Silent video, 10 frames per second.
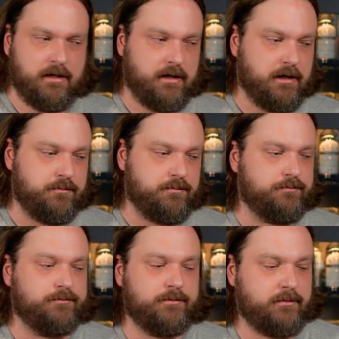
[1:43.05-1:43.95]

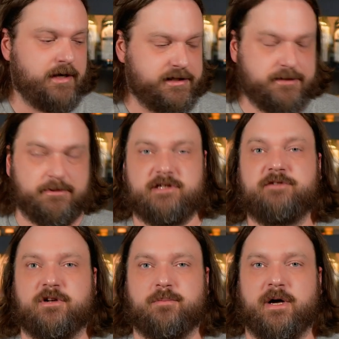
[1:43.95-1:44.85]
not the
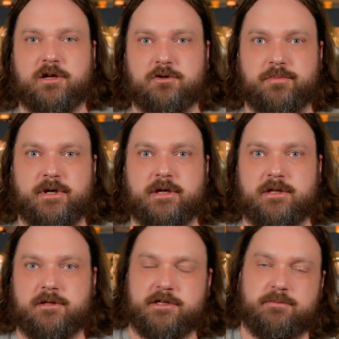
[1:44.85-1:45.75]
specific bottle,
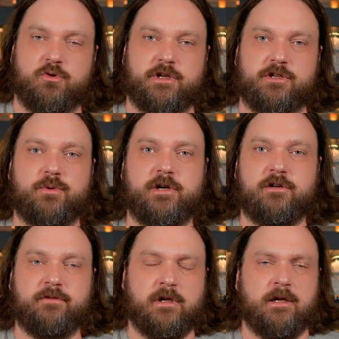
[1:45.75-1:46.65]
but the Smoky 12